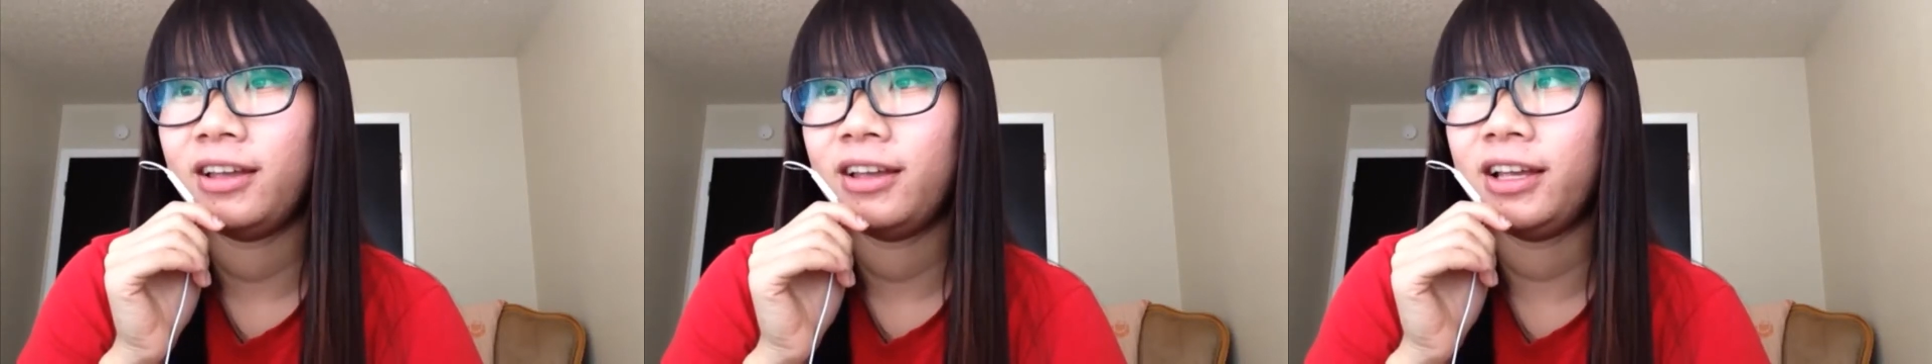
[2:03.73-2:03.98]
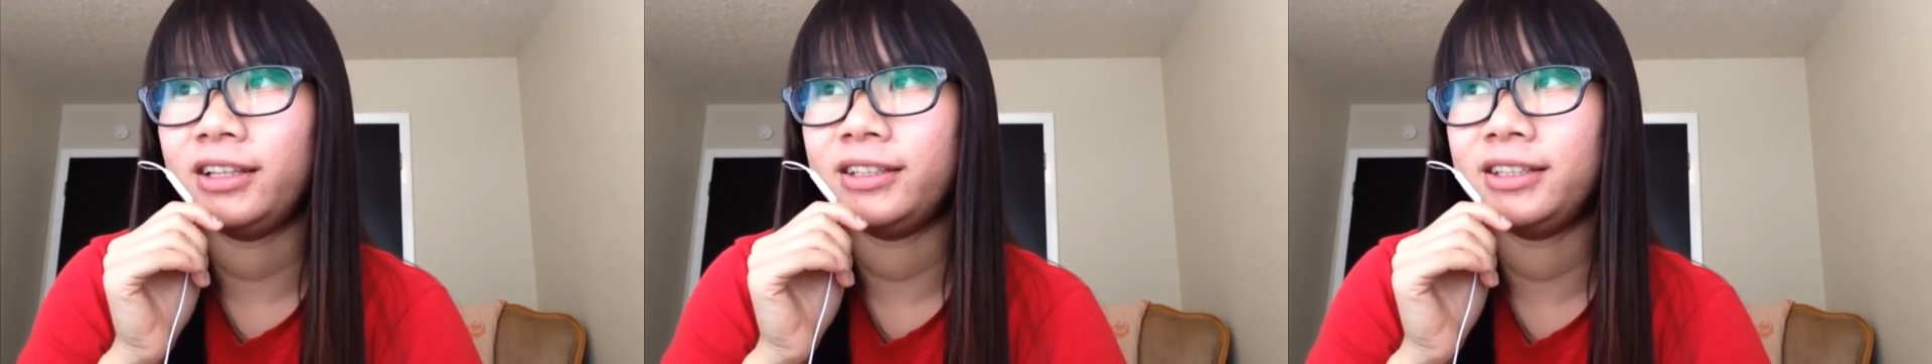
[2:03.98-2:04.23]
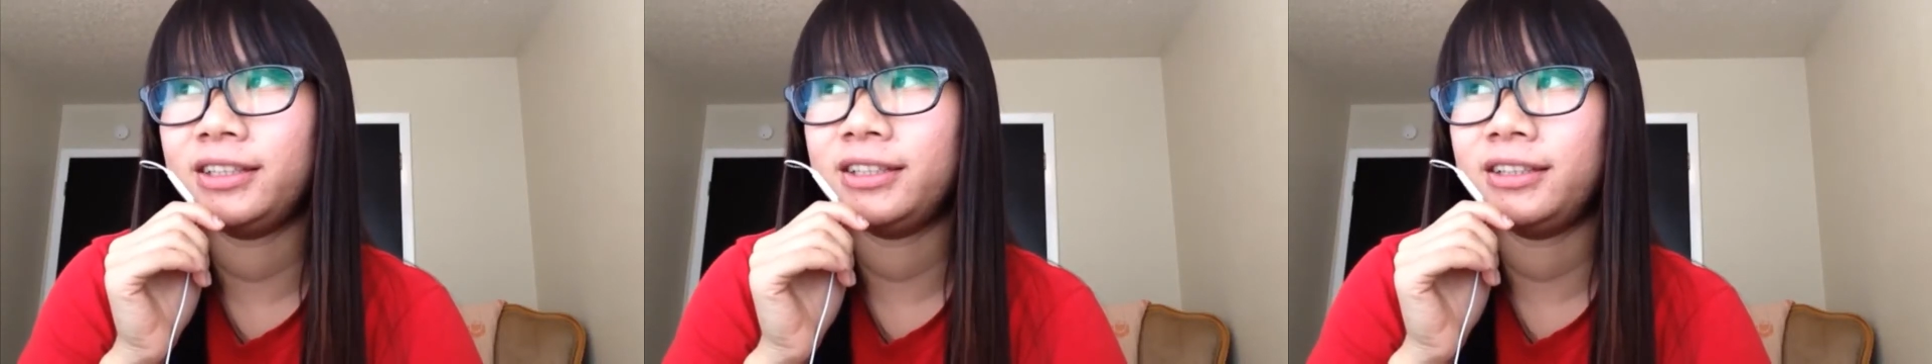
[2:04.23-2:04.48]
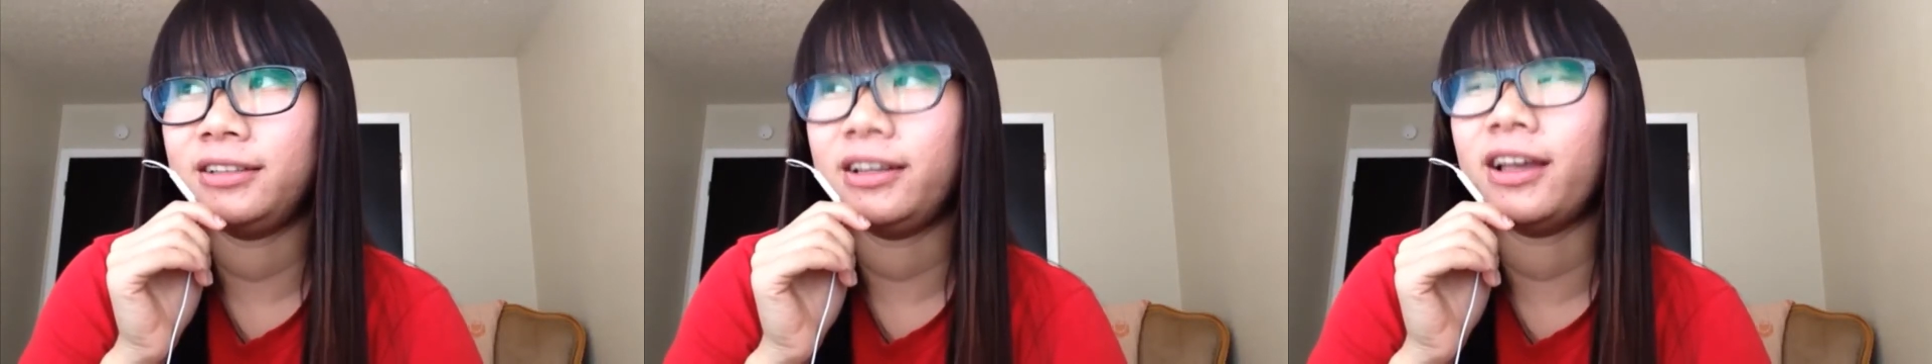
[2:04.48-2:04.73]

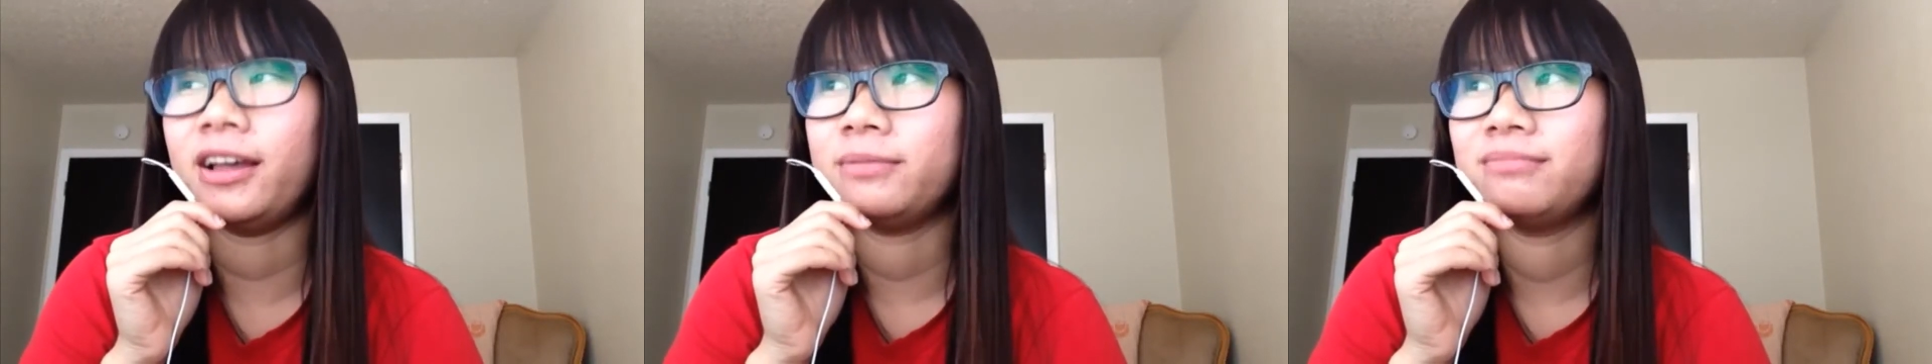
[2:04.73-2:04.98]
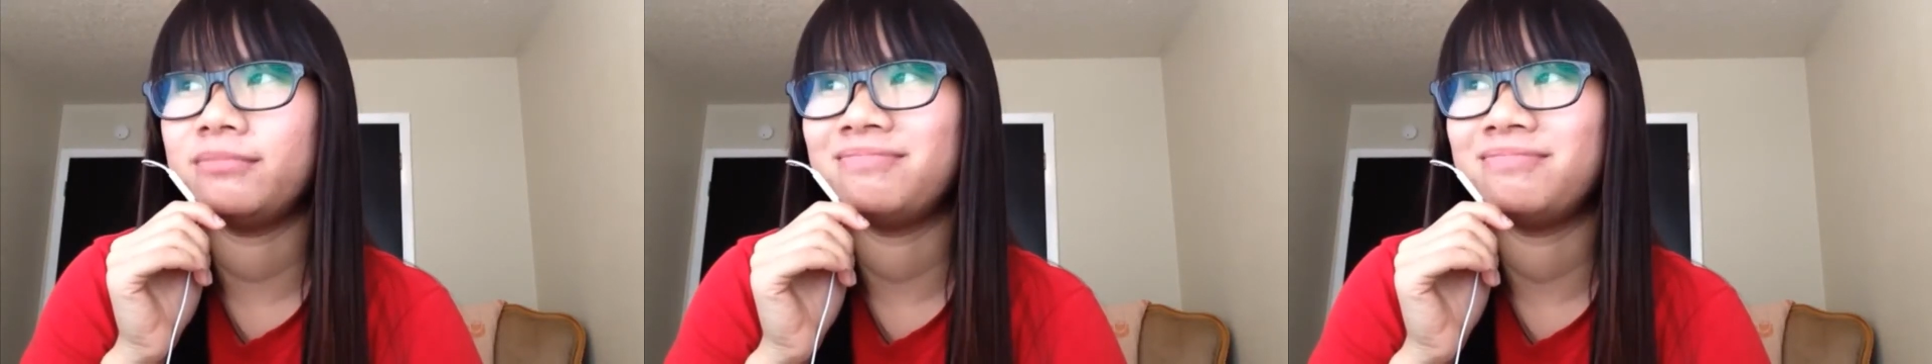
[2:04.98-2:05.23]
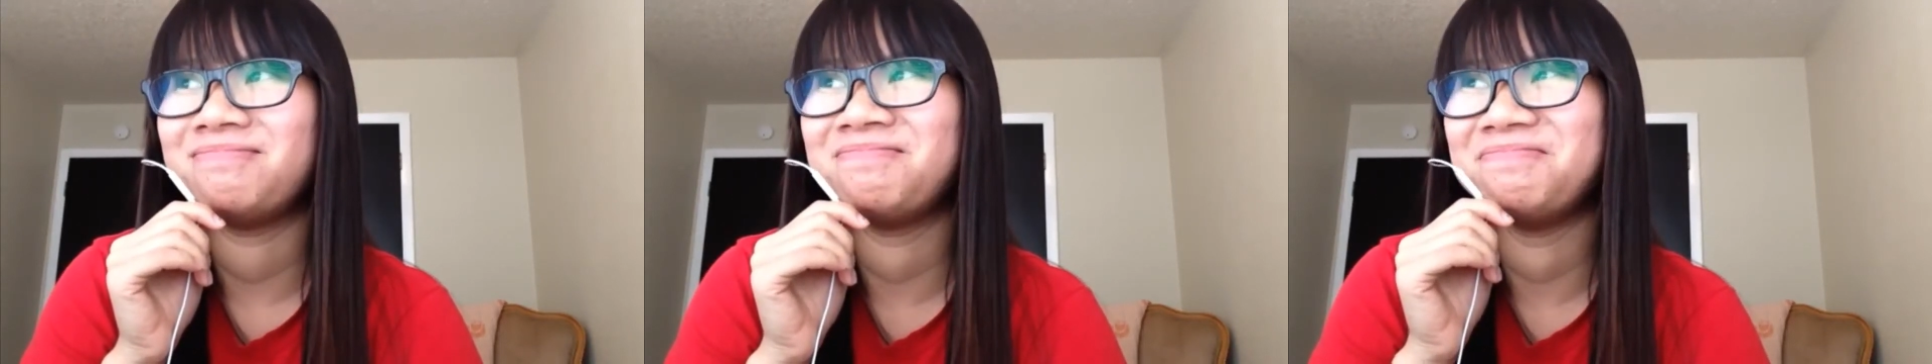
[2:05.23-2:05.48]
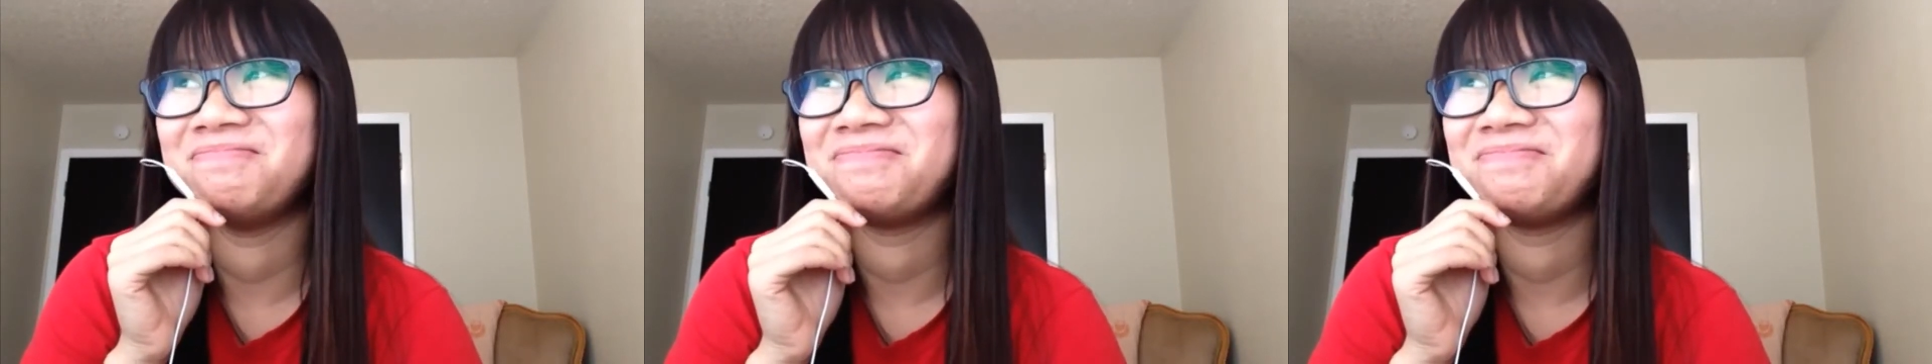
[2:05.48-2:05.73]
is, yeah,
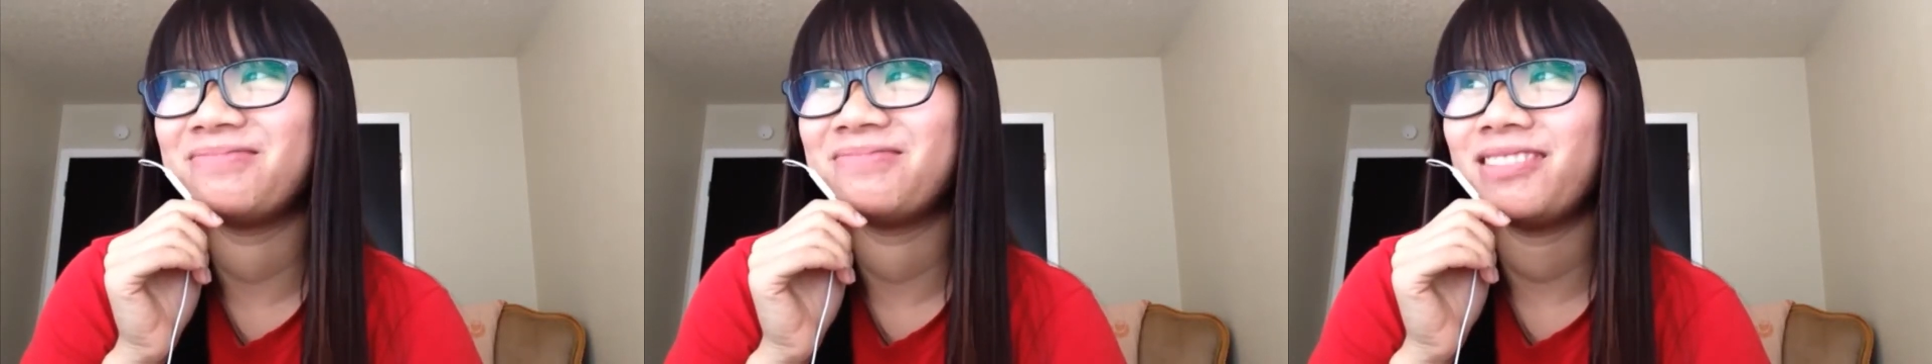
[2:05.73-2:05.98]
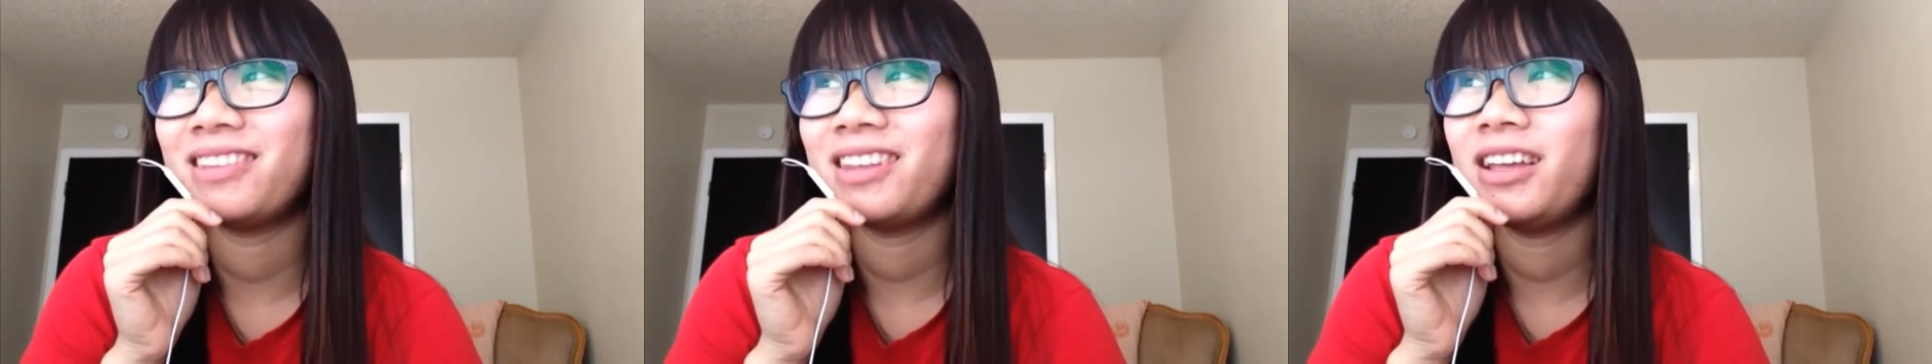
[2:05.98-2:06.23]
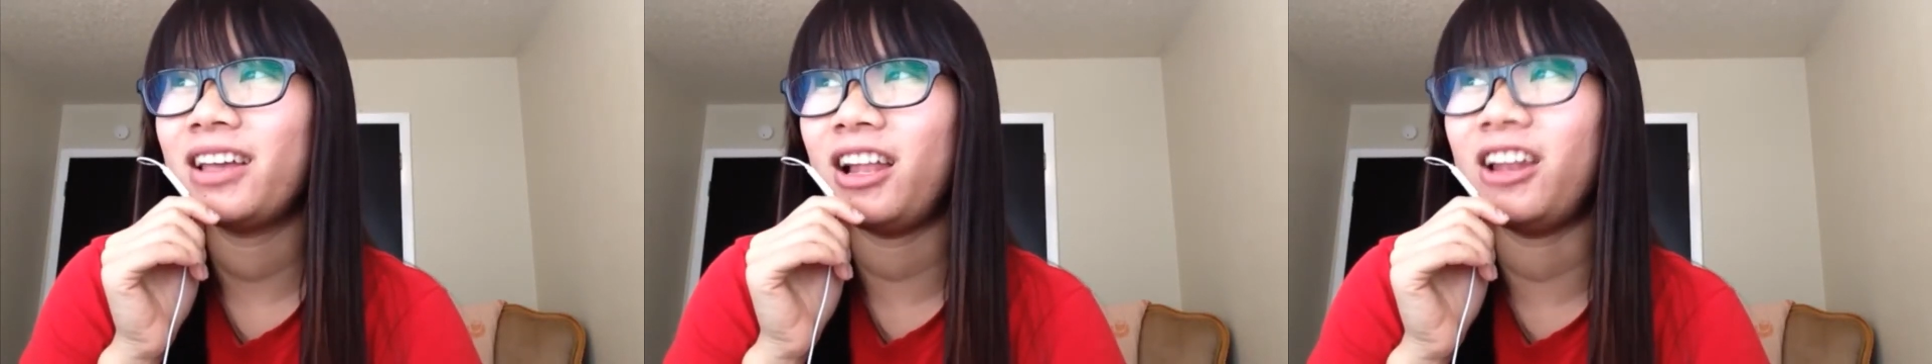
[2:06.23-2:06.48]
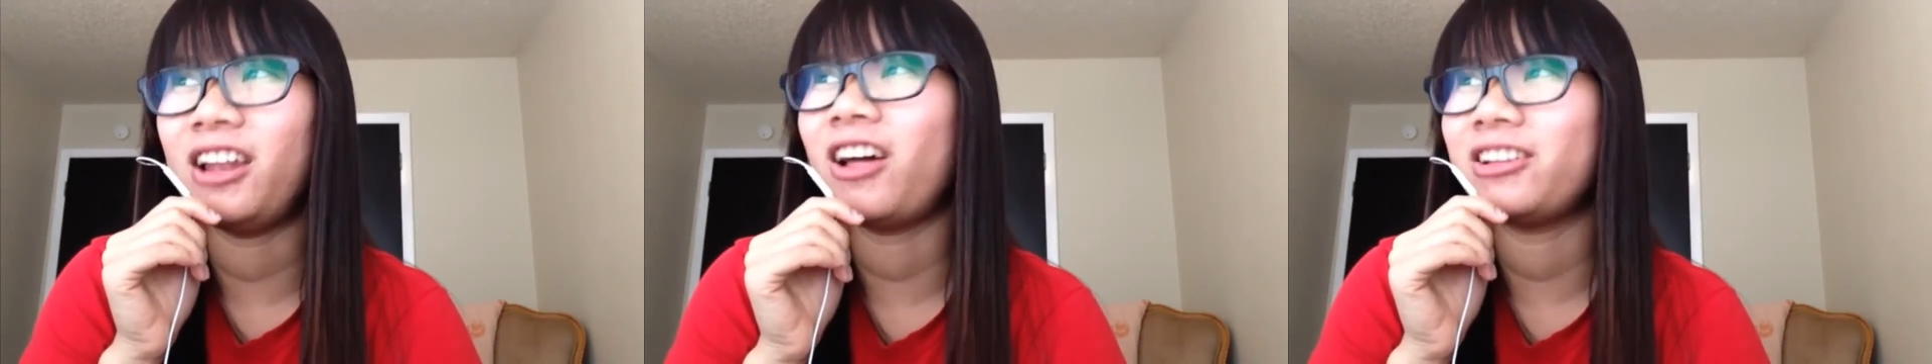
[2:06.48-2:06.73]

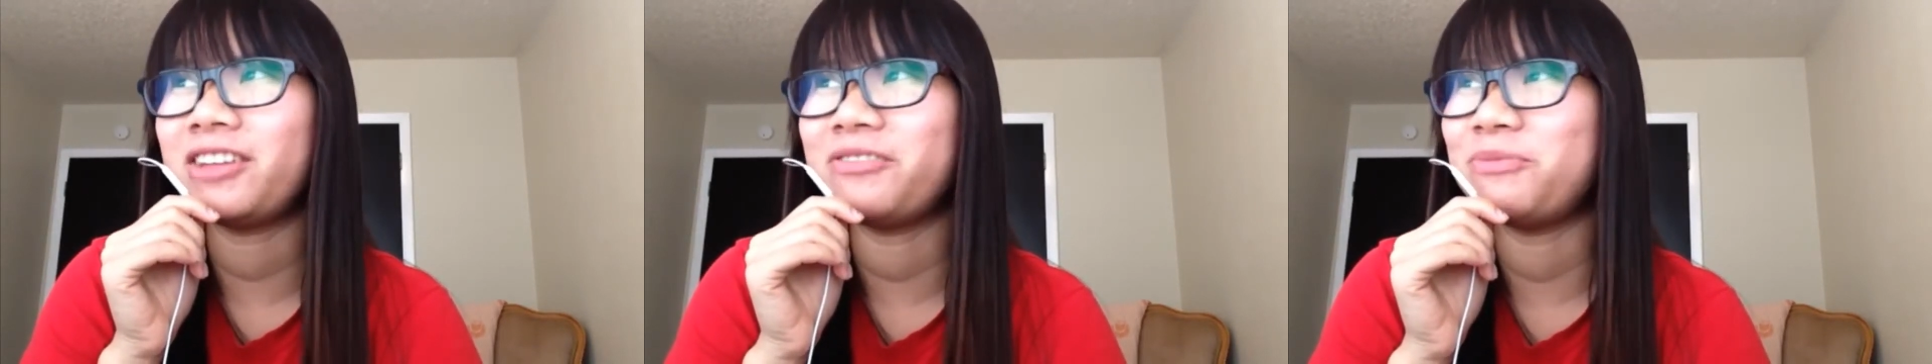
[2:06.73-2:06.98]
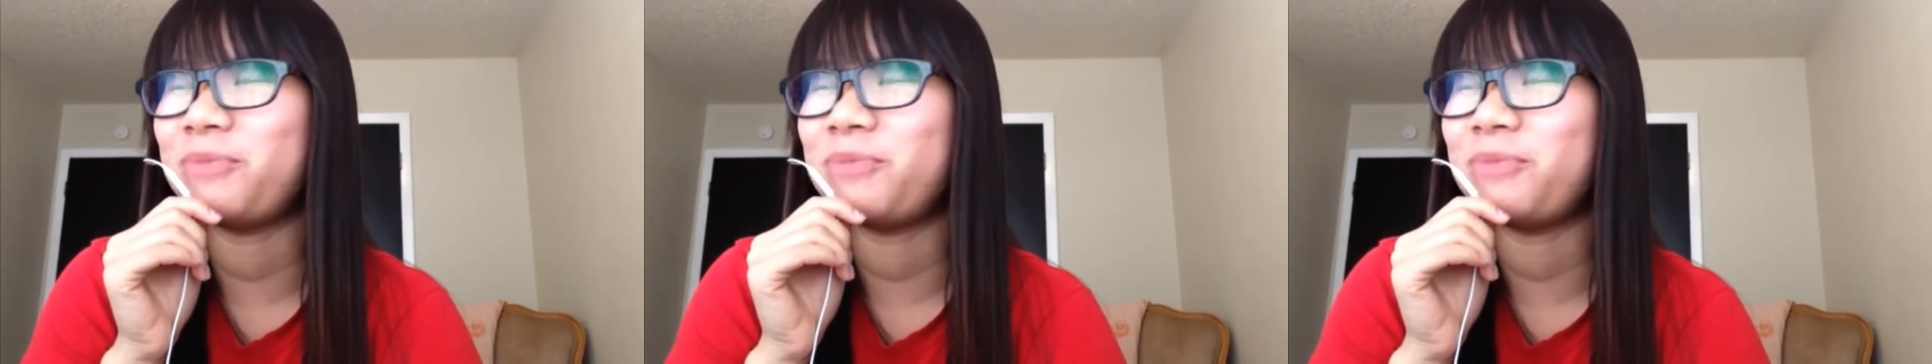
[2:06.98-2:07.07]
a lot of